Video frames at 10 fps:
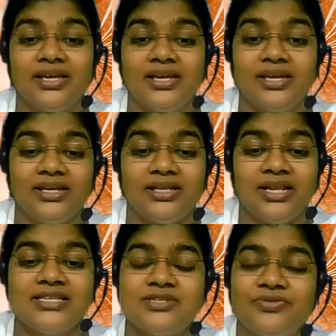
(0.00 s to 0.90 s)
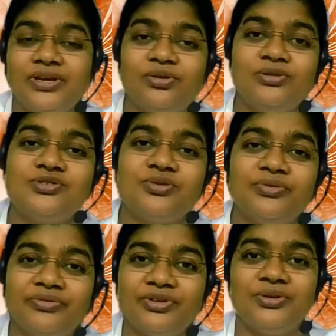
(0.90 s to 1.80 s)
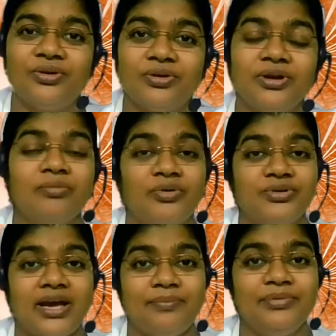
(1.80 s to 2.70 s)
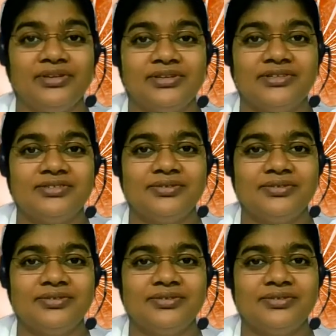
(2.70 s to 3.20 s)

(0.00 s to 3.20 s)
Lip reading: Last week, also, we were talking about happiness,